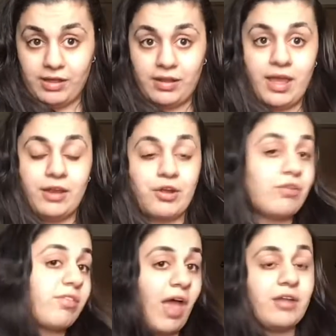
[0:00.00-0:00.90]
it and
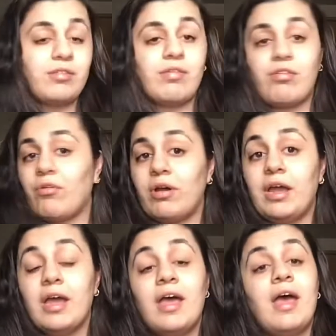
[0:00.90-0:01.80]
her side of the
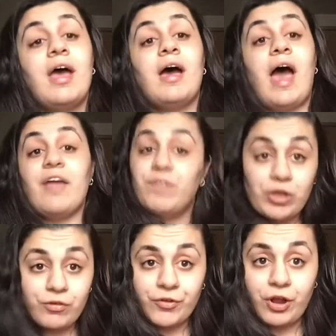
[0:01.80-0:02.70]
story, I
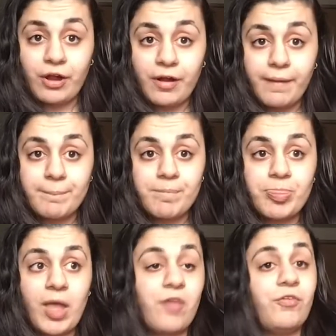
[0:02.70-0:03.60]
feel for her.
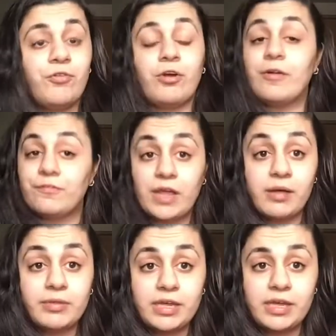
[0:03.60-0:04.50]
I feel for her
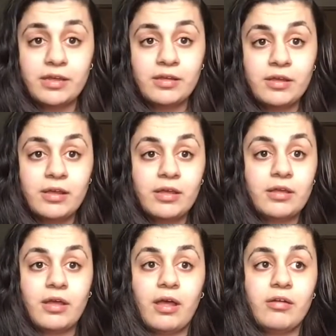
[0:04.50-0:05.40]
family,
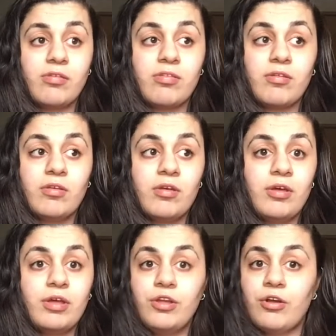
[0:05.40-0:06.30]
because
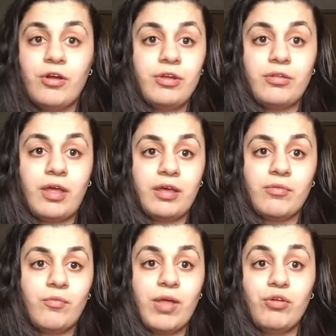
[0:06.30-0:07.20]

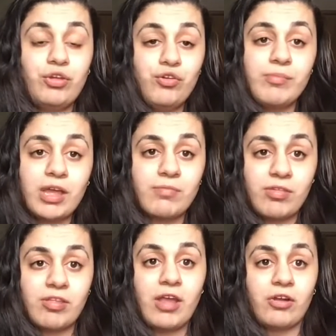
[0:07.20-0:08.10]
whether you make a
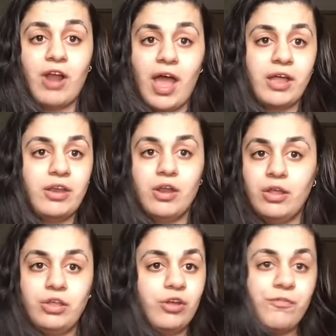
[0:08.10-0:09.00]
mistake or not,
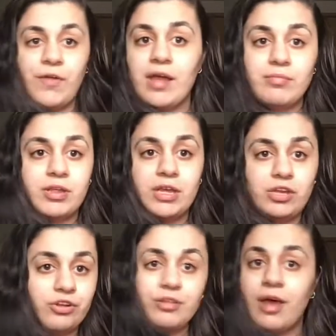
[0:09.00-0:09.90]
your family
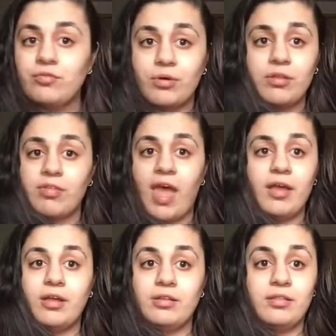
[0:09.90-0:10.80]
and your loved ones,
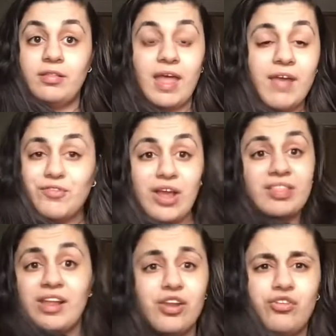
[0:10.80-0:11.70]
they have
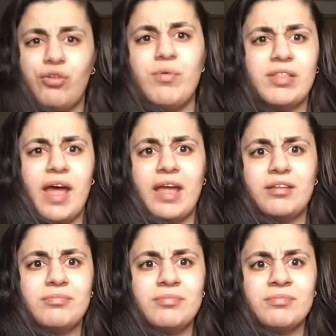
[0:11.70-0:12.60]
nothing to do with that.
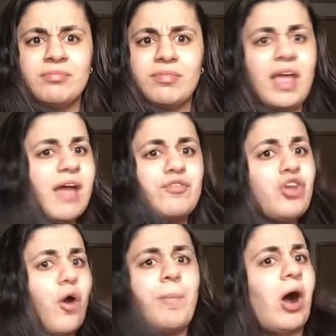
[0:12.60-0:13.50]
They have
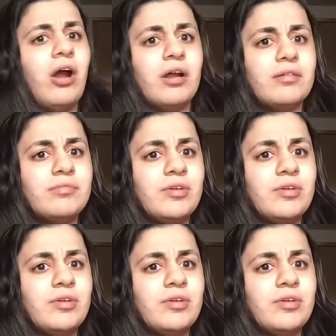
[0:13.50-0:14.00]
no part.